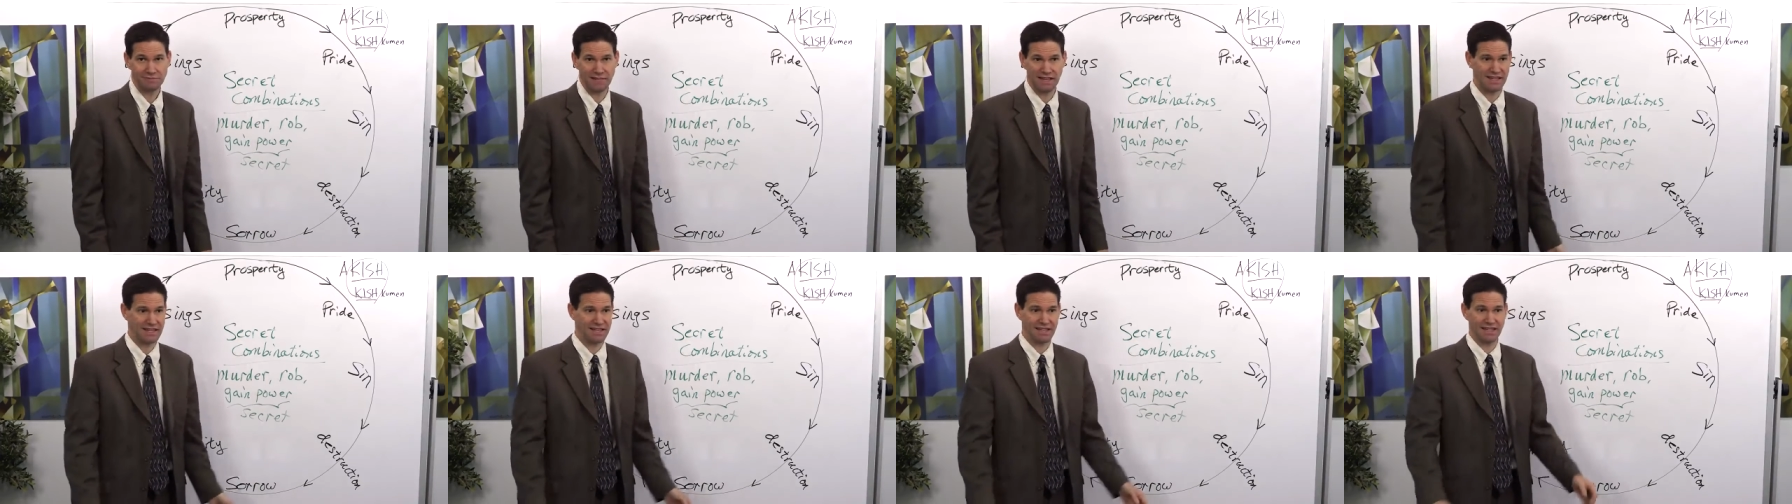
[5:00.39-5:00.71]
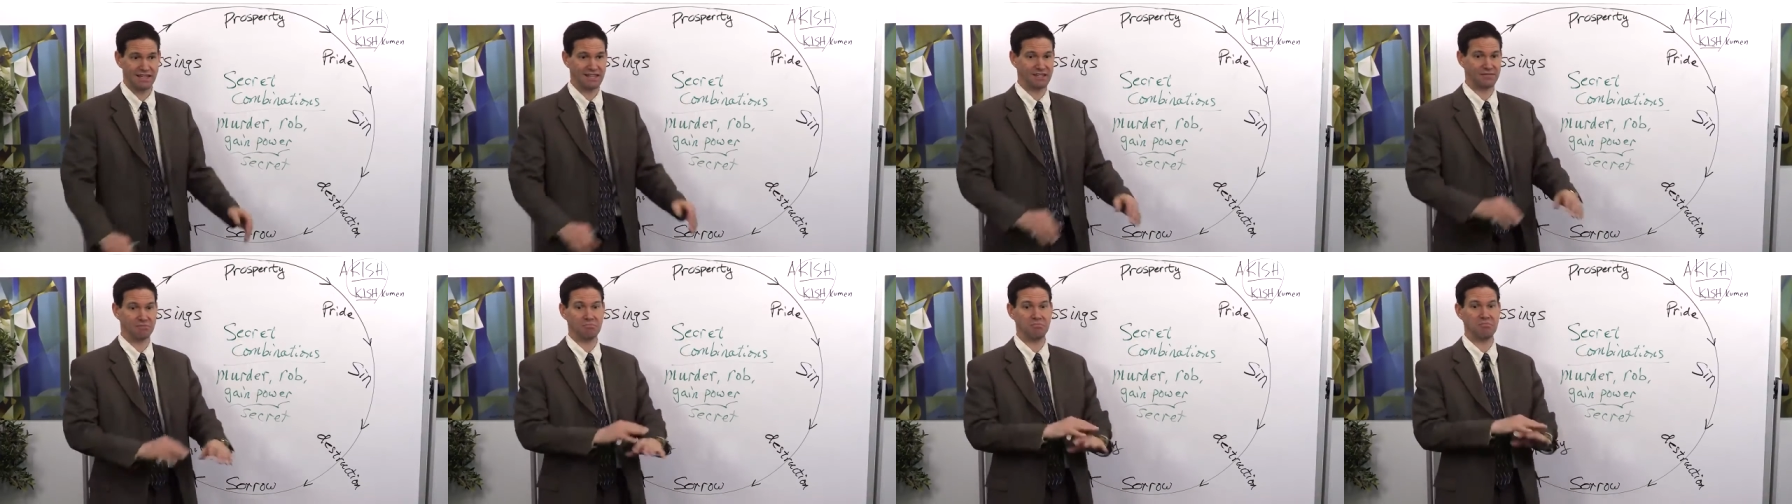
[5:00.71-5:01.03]
in,
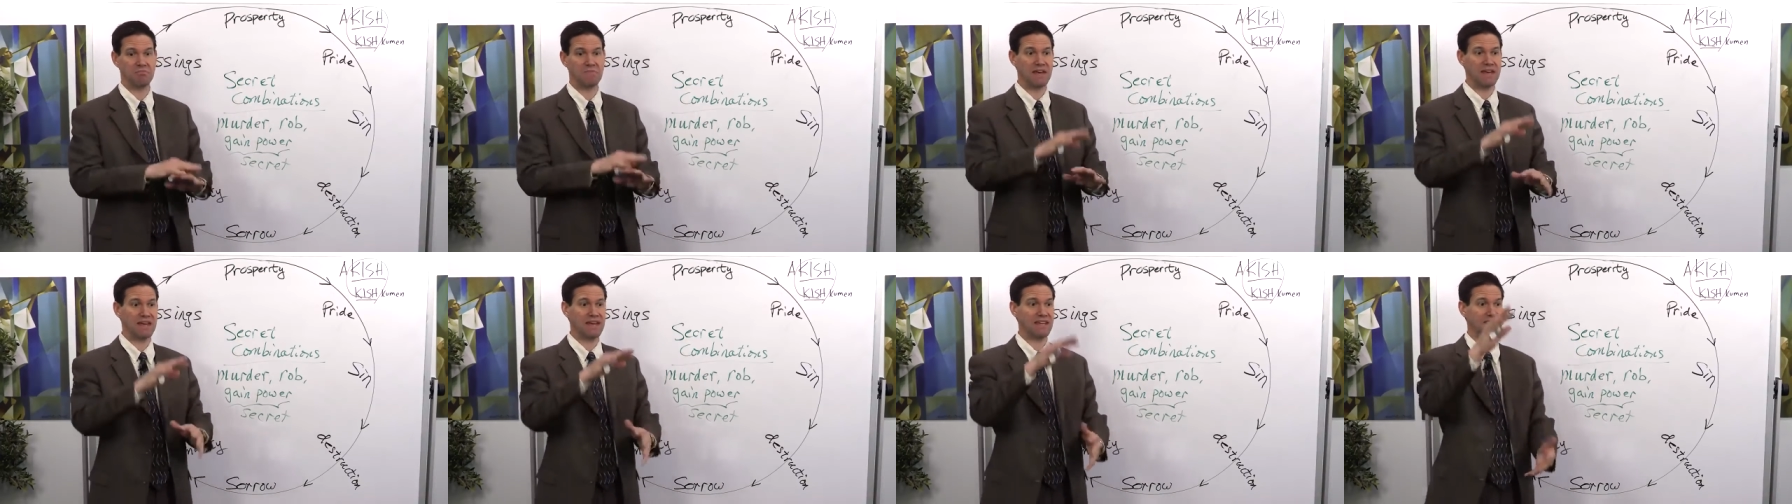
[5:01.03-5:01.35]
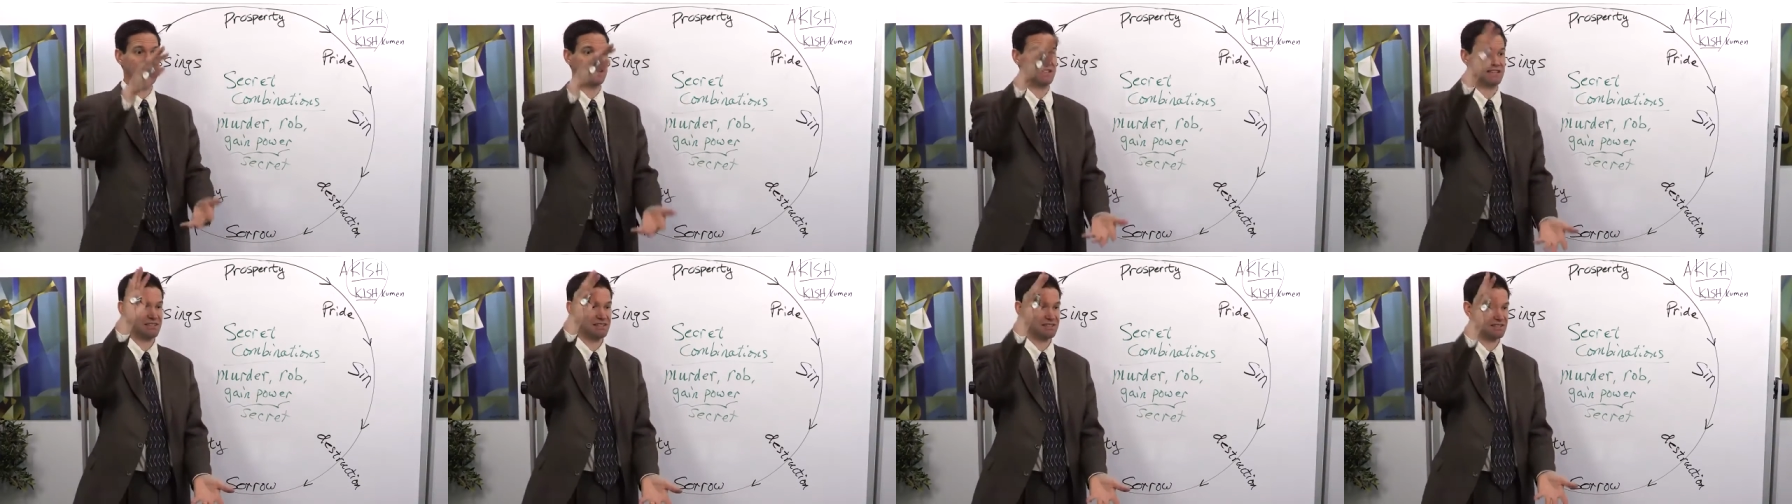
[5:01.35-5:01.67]
in
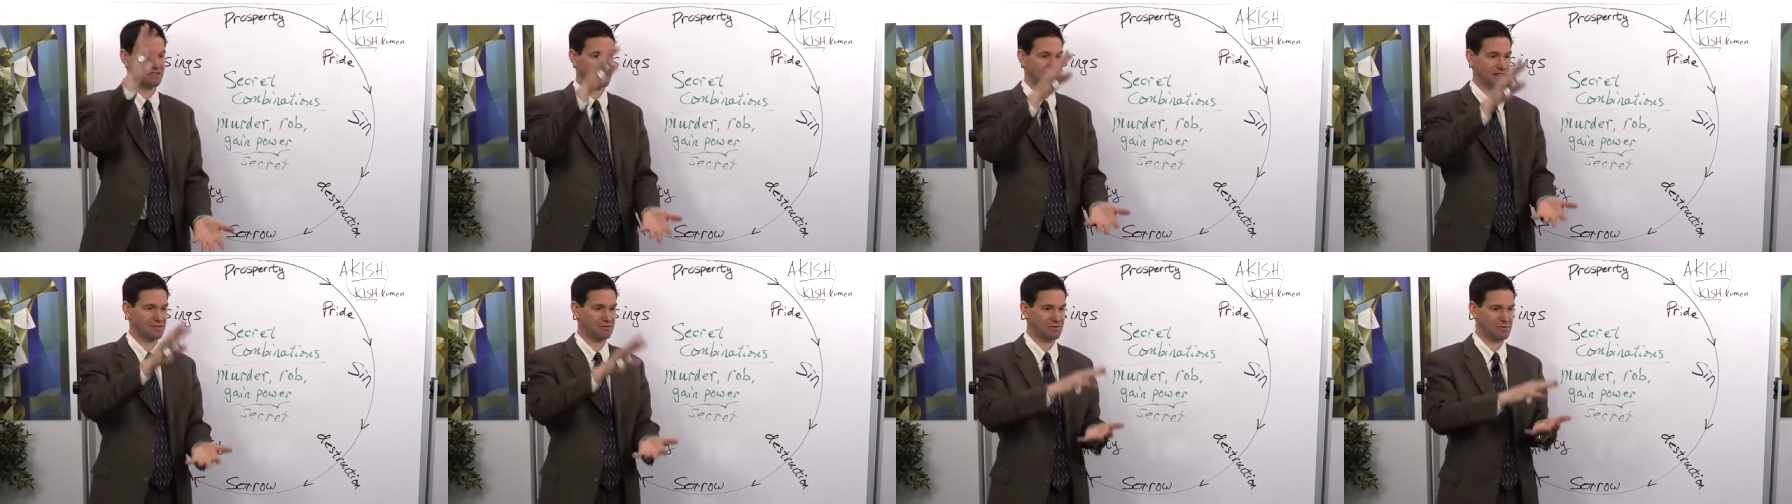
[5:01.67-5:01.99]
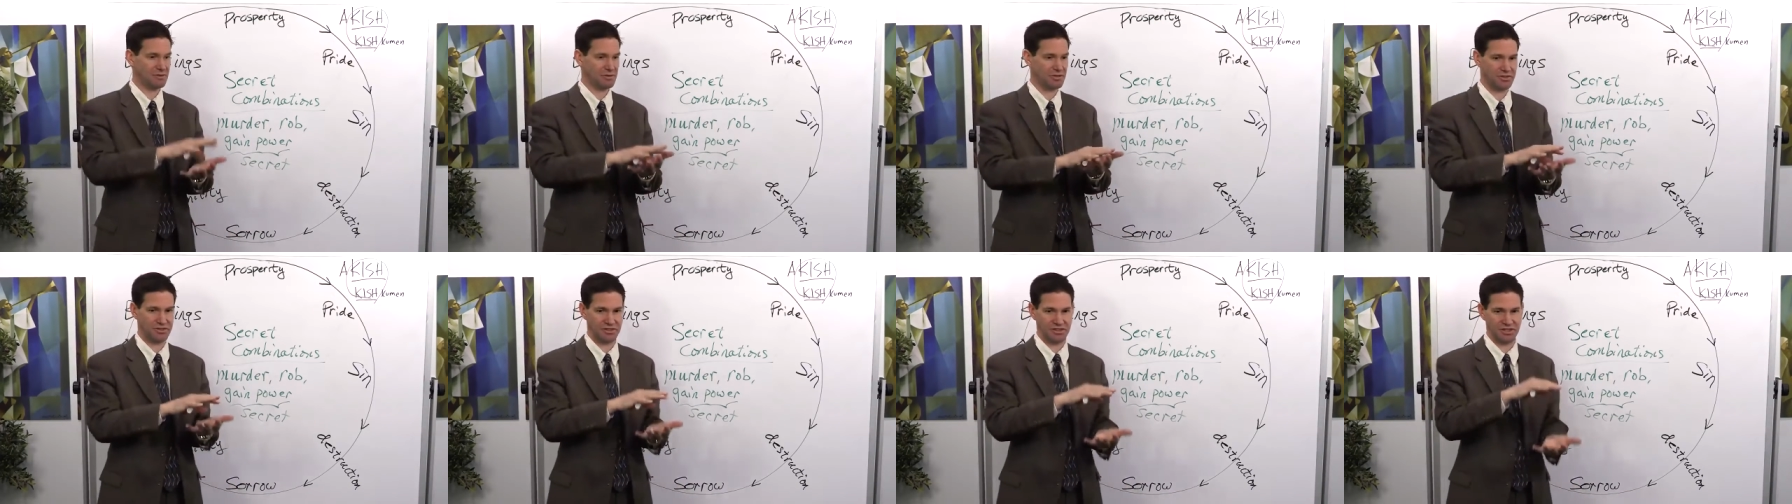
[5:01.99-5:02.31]
many
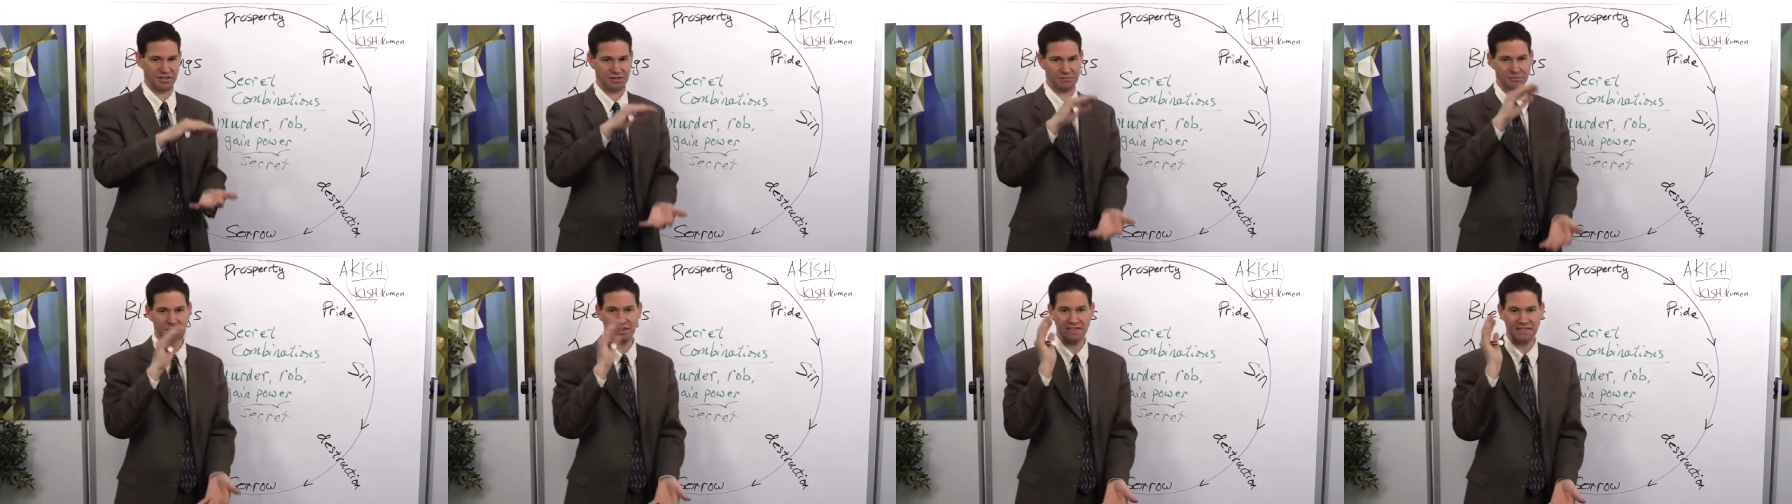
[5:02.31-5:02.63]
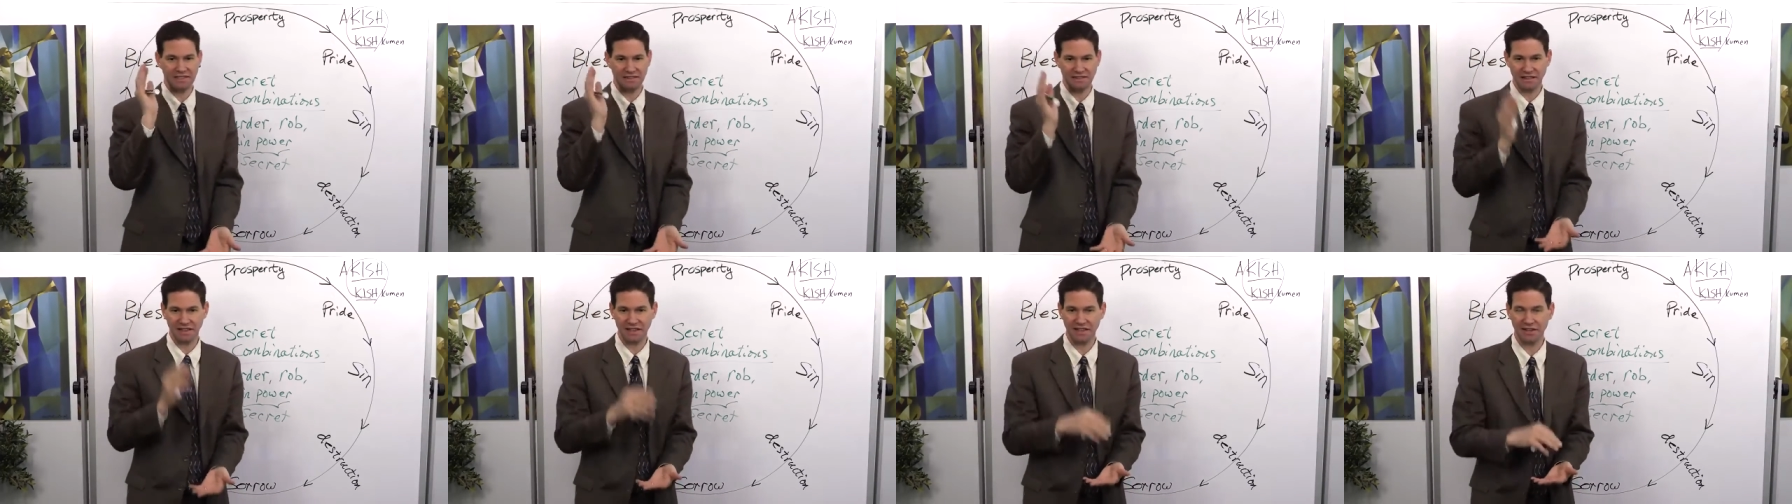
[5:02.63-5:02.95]
levels and in
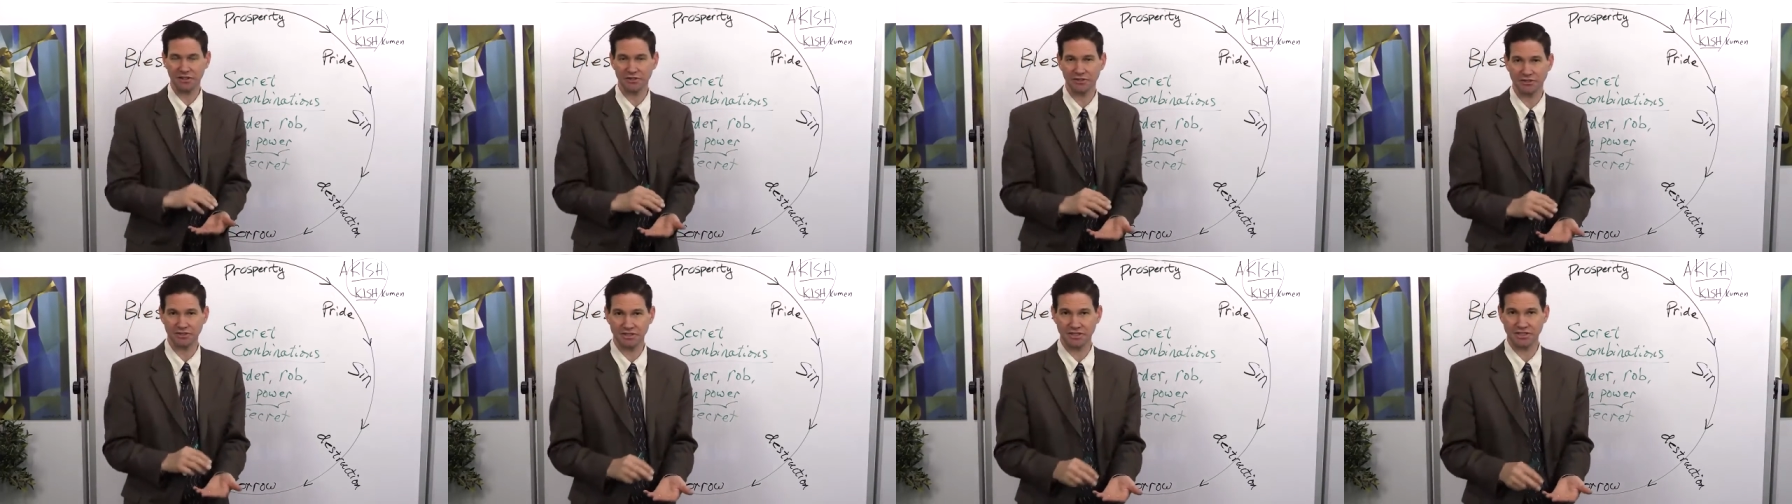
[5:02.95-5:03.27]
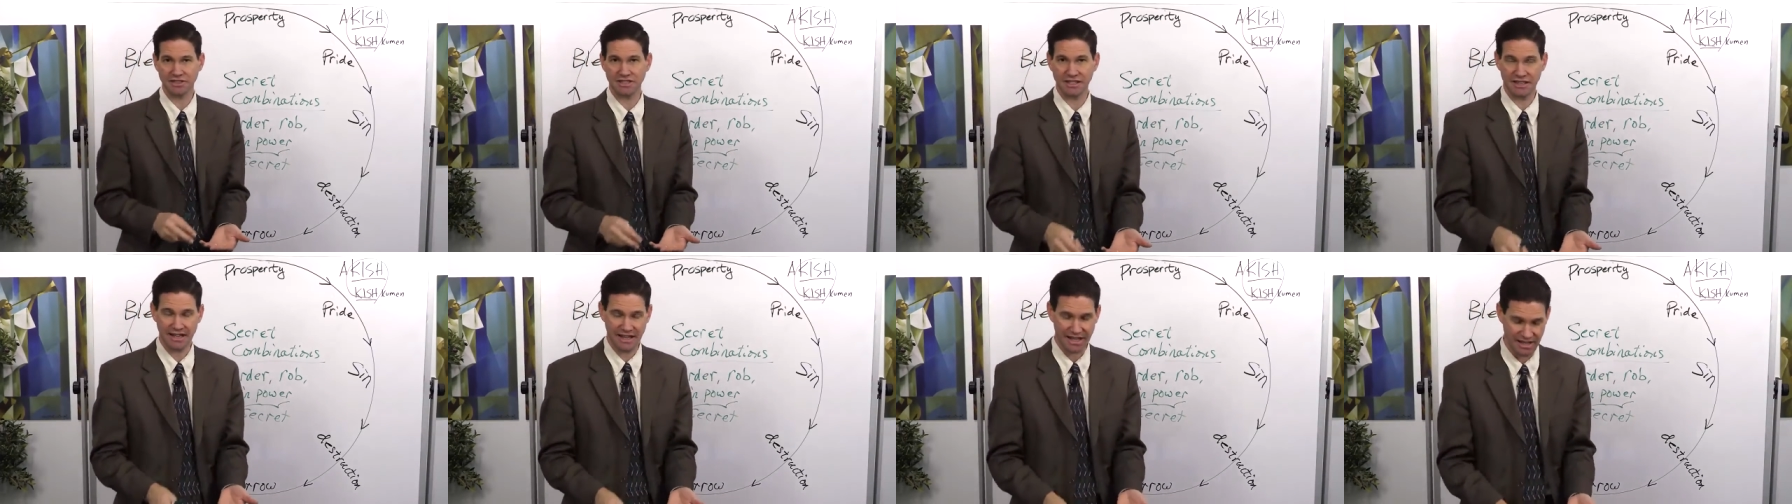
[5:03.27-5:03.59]
many layers
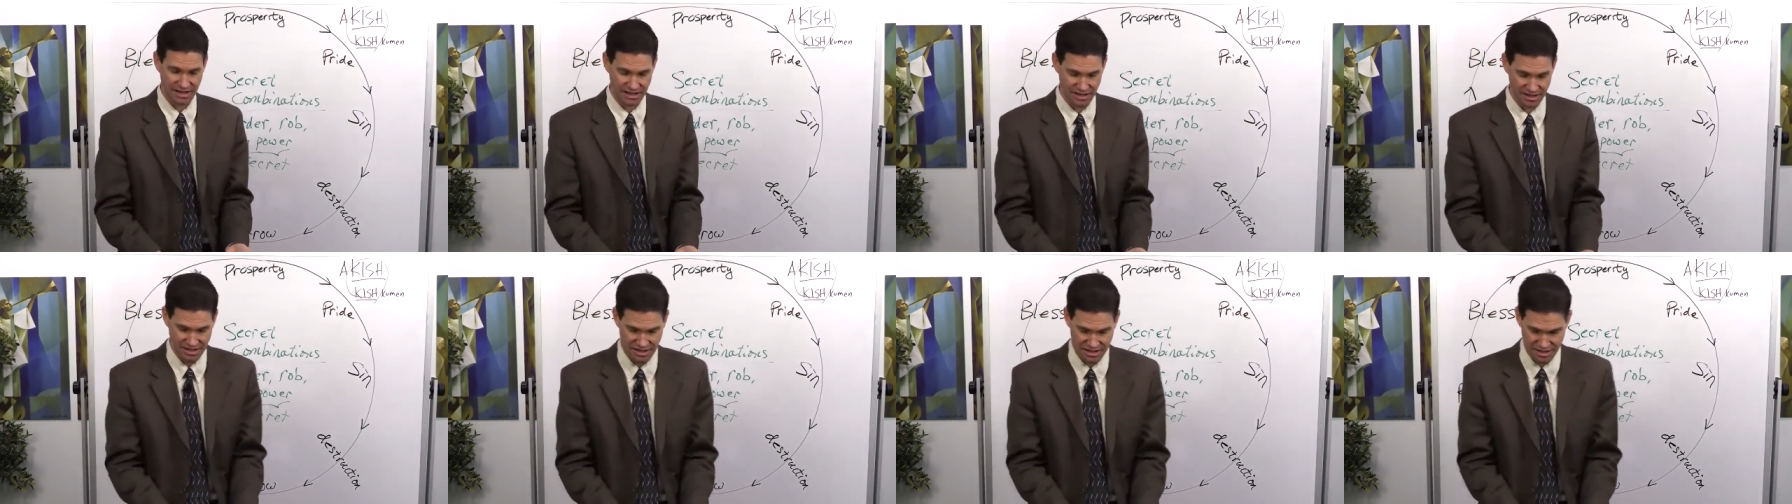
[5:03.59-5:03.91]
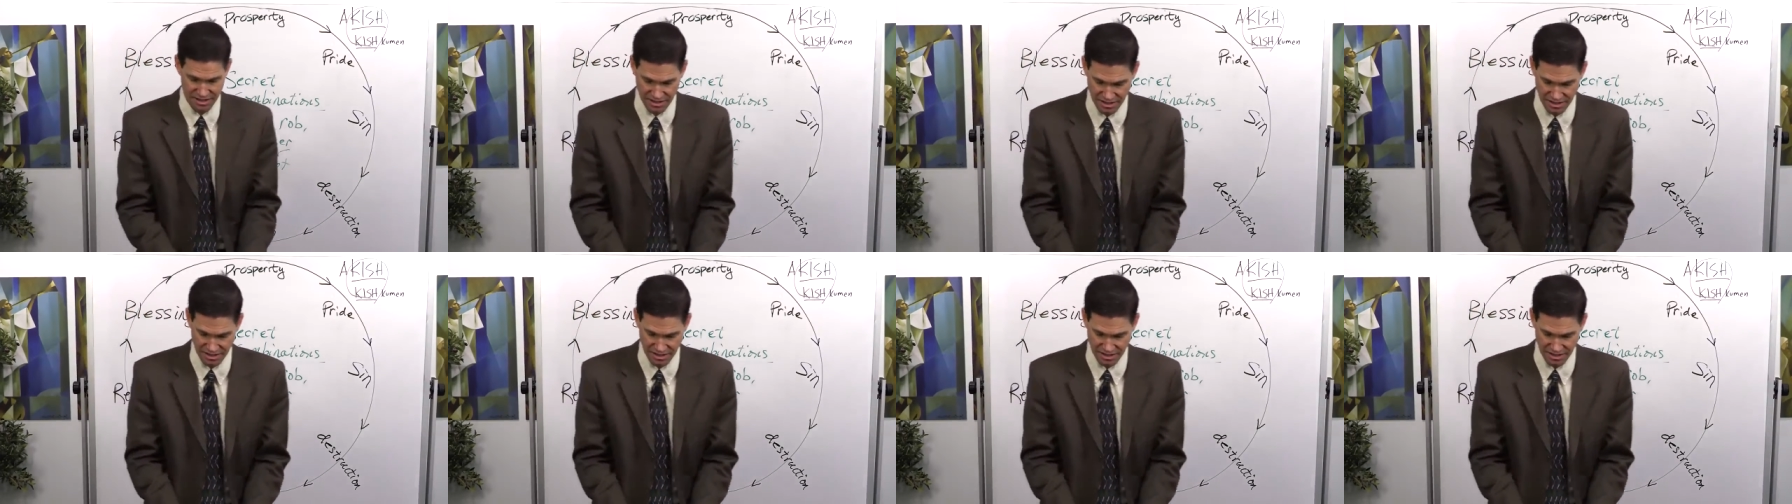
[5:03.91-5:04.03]
today.